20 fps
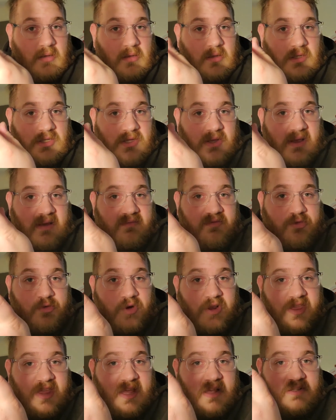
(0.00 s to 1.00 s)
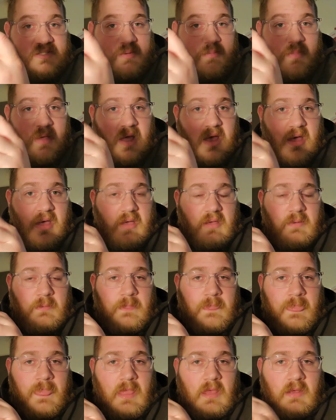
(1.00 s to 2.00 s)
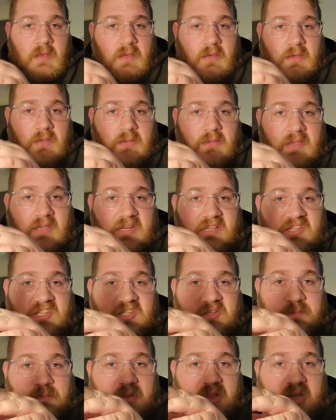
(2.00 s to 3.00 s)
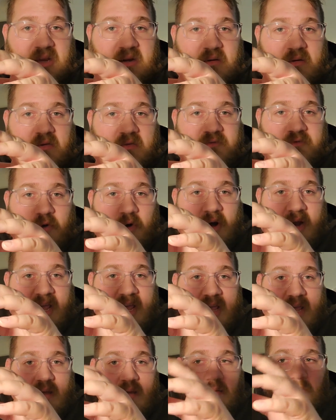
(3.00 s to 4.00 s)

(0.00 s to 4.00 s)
So you have 3000 mAh that is split for a